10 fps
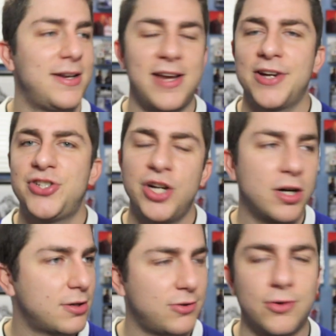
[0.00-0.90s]
Next
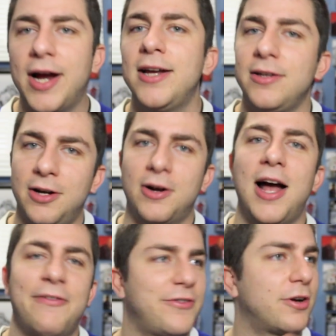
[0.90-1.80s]
year, great. Year
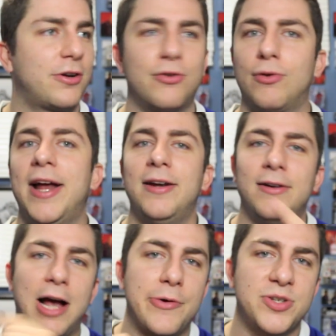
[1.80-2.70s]
after, great.
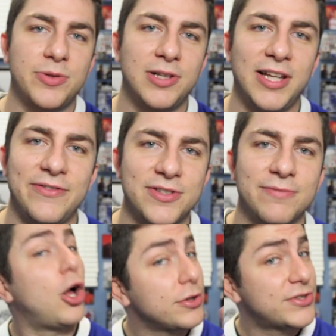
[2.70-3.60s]
Now he's with the Leafs.
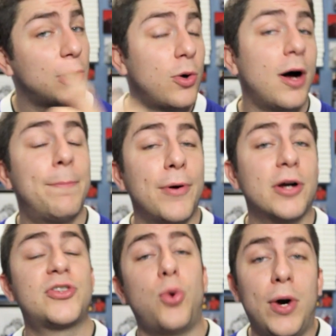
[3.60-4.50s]
Also a
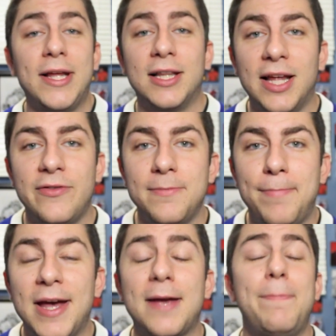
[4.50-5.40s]
Burke 2011
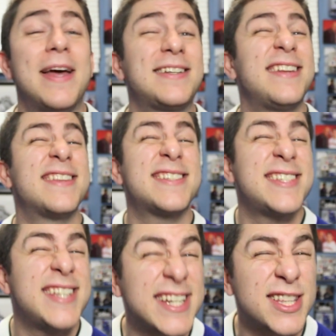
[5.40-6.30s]
pick, picked in the
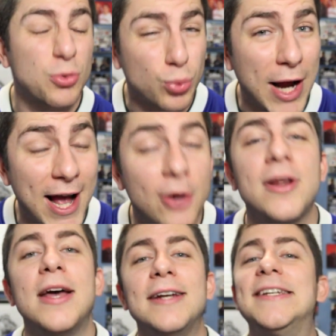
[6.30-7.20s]
sixth
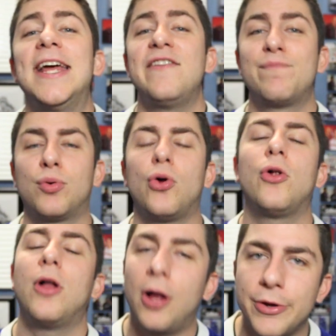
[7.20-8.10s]
round Dave
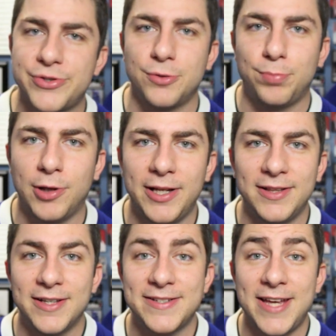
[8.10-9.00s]
Broll also played
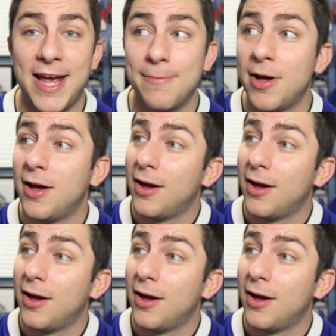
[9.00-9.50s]
in this game.